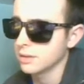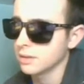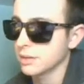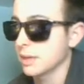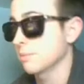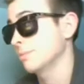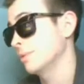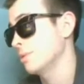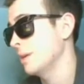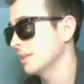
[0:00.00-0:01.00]
okay,
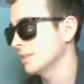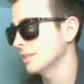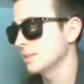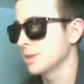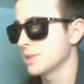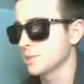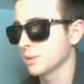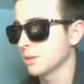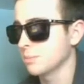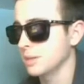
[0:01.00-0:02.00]
Queen diminishes
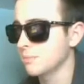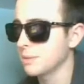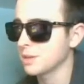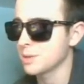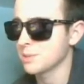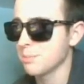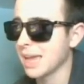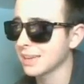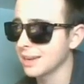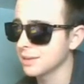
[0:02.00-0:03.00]
what it could be. Maybe it could be some
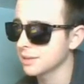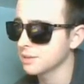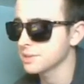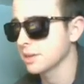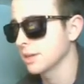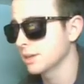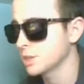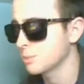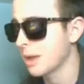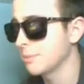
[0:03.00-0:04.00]
Mega Knight
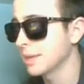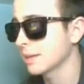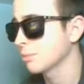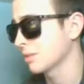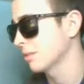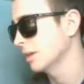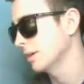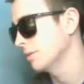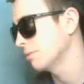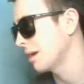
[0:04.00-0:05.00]
spam deck with
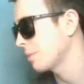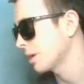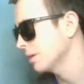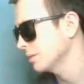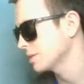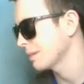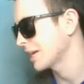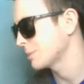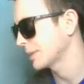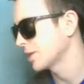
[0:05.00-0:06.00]
Ram Rider. That's my
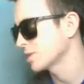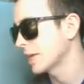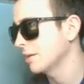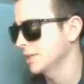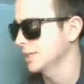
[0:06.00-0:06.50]
expectation now.